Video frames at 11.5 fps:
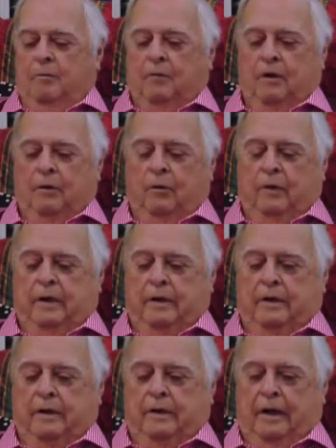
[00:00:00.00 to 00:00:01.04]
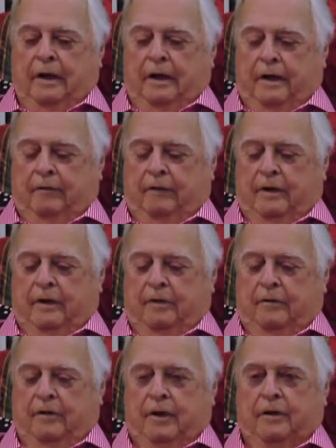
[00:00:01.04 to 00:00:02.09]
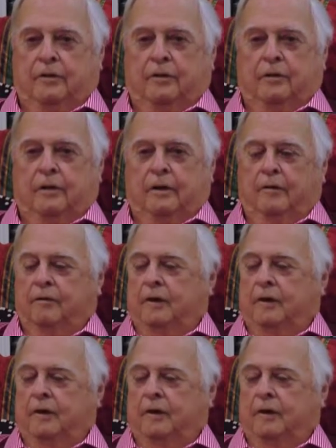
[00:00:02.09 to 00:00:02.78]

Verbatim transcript: but we did not have the intervention of